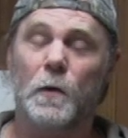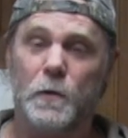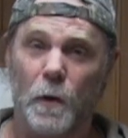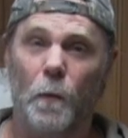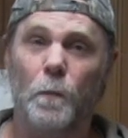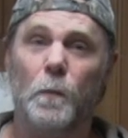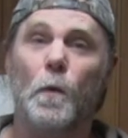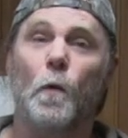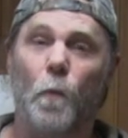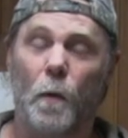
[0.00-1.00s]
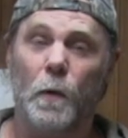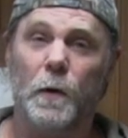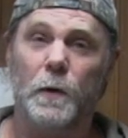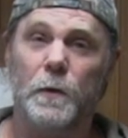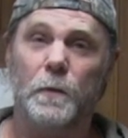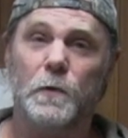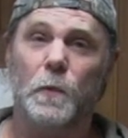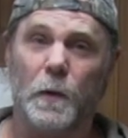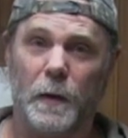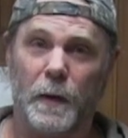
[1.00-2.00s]
So what we're going to do
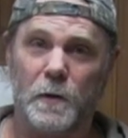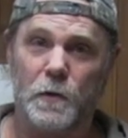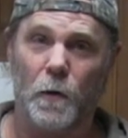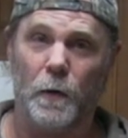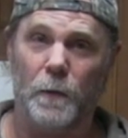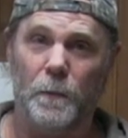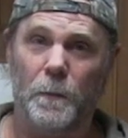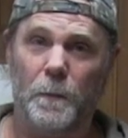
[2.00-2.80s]
is we're going to get started.